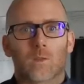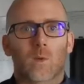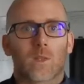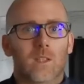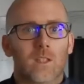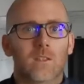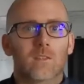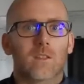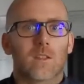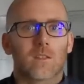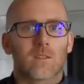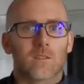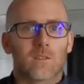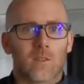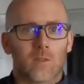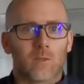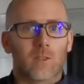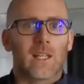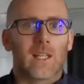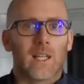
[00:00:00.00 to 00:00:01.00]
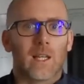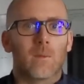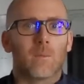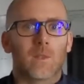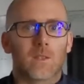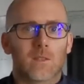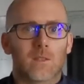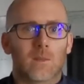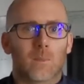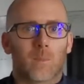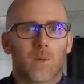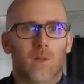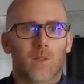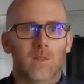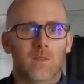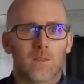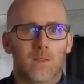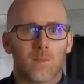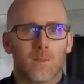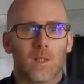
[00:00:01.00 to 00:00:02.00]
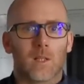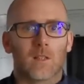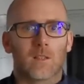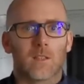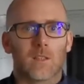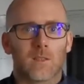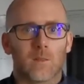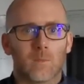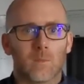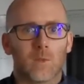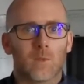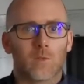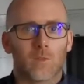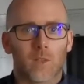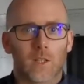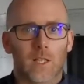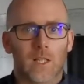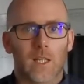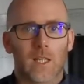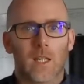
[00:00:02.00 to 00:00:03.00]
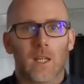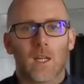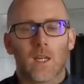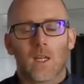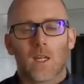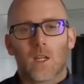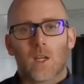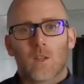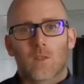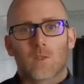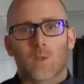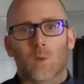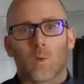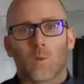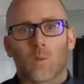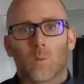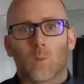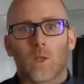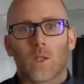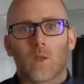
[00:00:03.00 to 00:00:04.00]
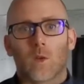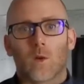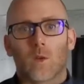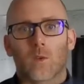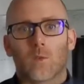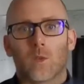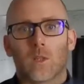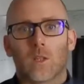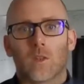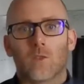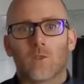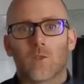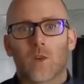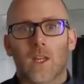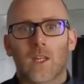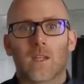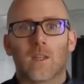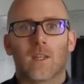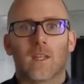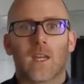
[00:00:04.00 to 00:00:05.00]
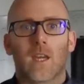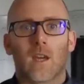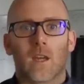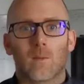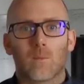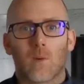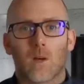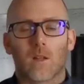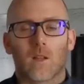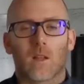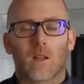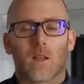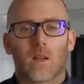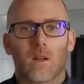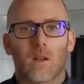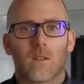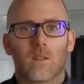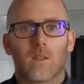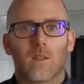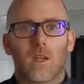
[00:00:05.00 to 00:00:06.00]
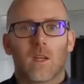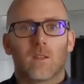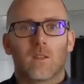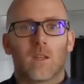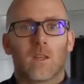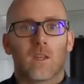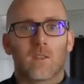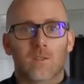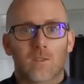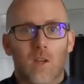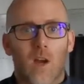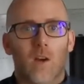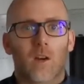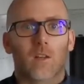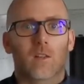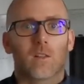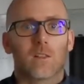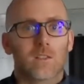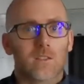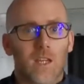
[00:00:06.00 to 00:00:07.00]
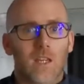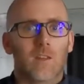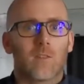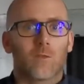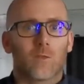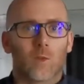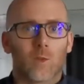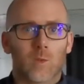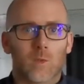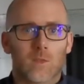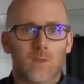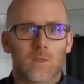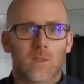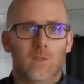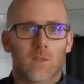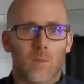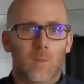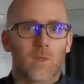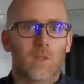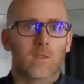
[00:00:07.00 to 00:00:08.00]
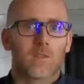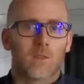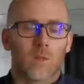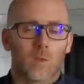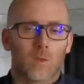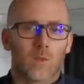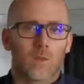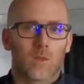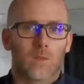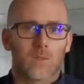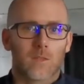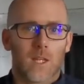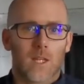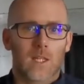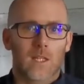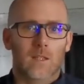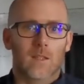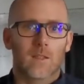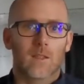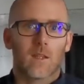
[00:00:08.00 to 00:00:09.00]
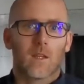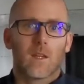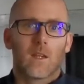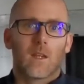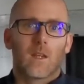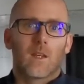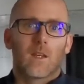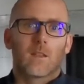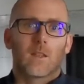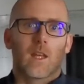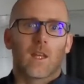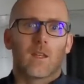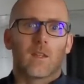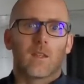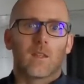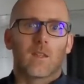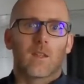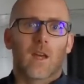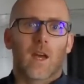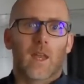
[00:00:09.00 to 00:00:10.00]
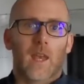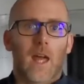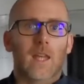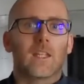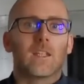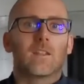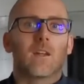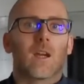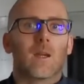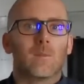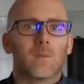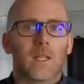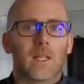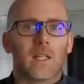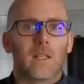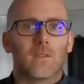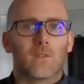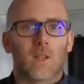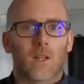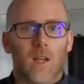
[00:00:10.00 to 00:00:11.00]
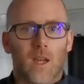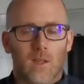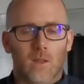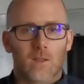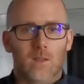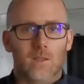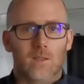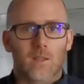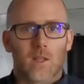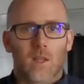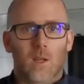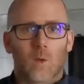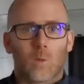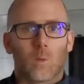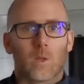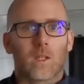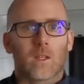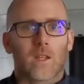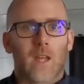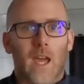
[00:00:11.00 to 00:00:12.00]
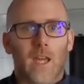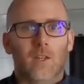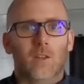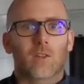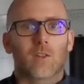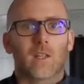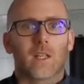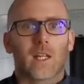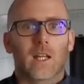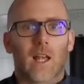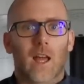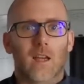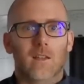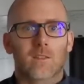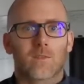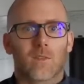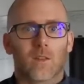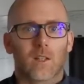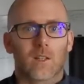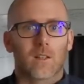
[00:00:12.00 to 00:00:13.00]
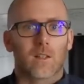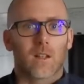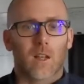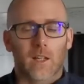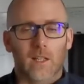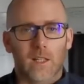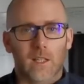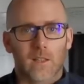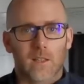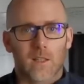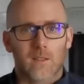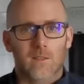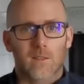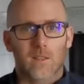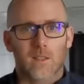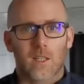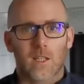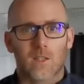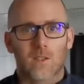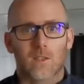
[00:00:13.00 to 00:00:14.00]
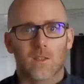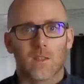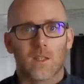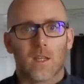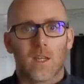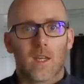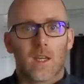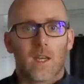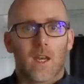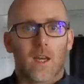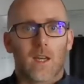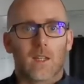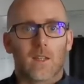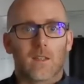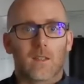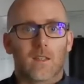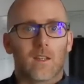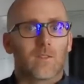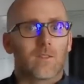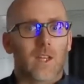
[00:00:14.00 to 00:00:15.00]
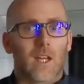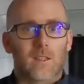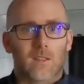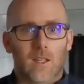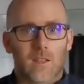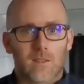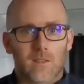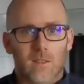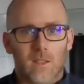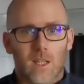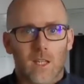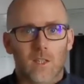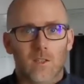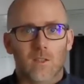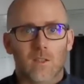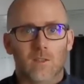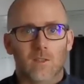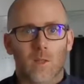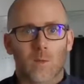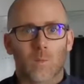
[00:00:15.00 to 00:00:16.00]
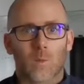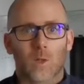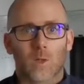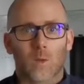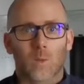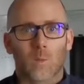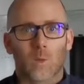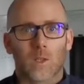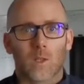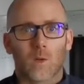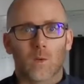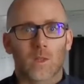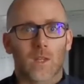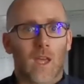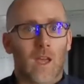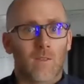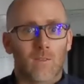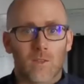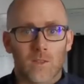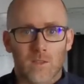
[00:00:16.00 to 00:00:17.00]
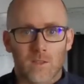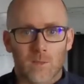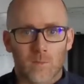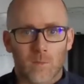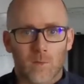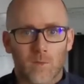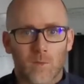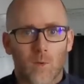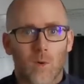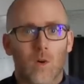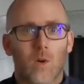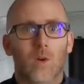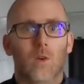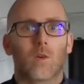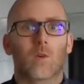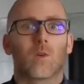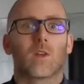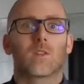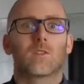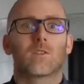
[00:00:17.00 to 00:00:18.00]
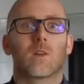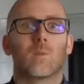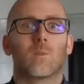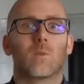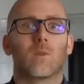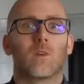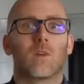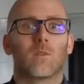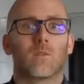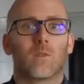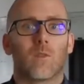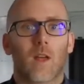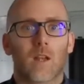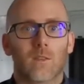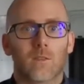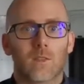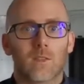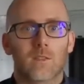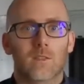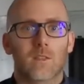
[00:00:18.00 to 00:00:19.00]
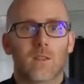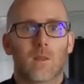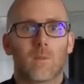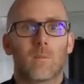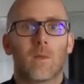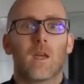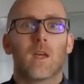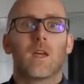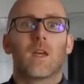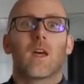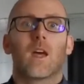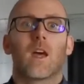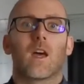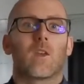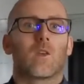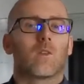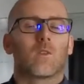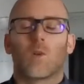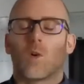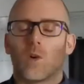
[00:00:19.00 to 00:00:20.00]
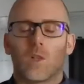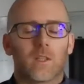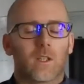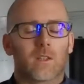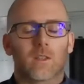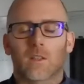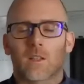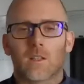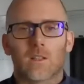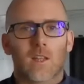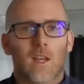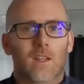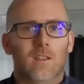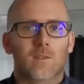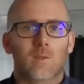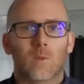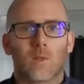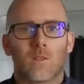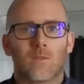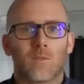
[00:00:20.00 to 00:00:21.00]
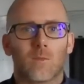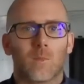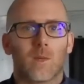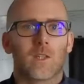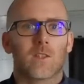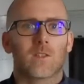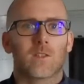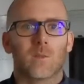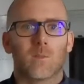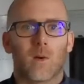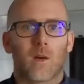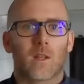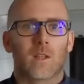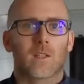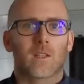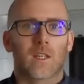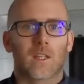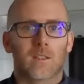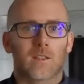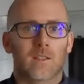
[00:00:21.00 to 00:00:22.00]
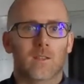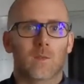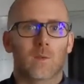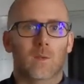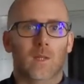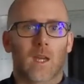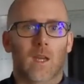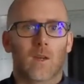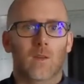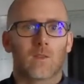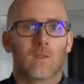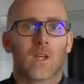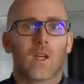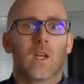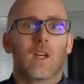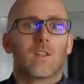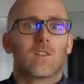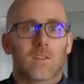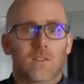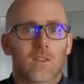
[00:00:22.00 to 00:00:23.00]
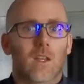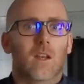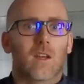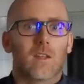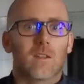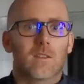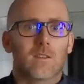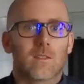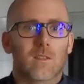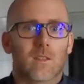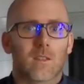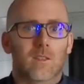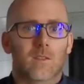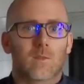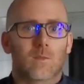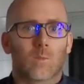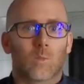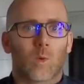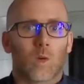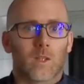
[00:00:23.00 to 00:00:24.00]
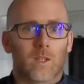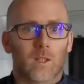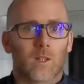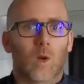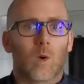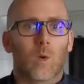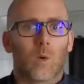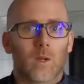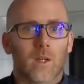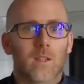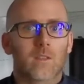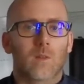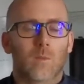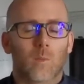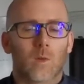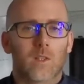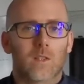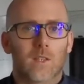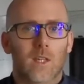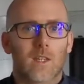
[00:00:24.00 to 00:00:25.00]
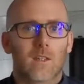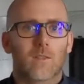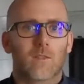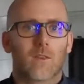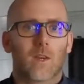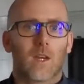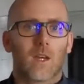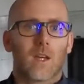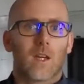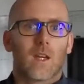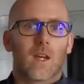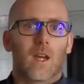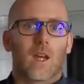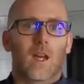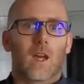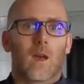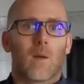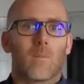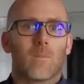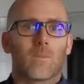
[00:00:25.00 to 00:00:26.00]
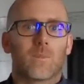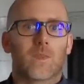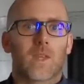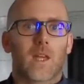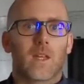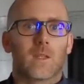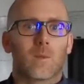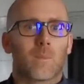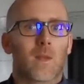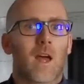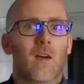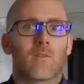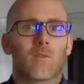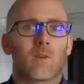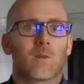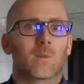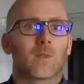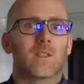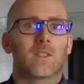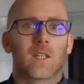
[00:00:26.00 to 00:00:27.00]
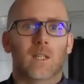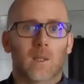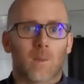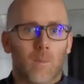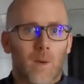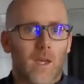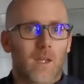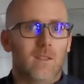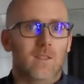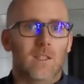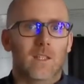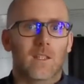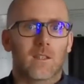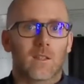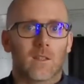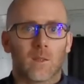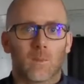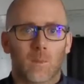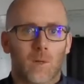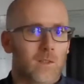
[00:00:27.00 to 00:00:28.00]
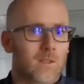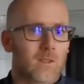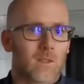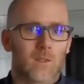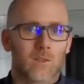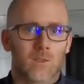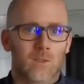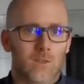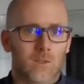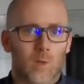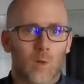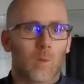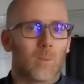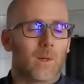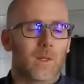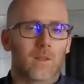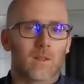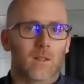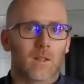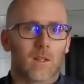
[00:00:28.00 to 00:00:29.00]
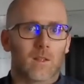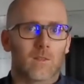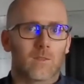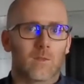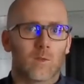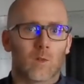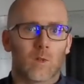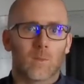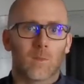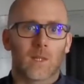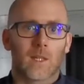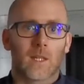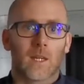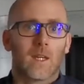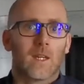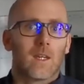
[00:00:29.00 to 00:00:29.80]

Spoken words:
what this does is it really limits the person's ability to move freely. So we thought if we can train an AI model on the historical safe routes someone is known to have taken, then at any time they leave their house, we could accurately classify their likely destination. And if that destination is somewhere that we know they have visited before, or it's somewhere of relevance to them, and all the other contextual information the model takes into account decides that where they're going is somewhere safe, then the platform can take a back seat and the person can just go about their life normally.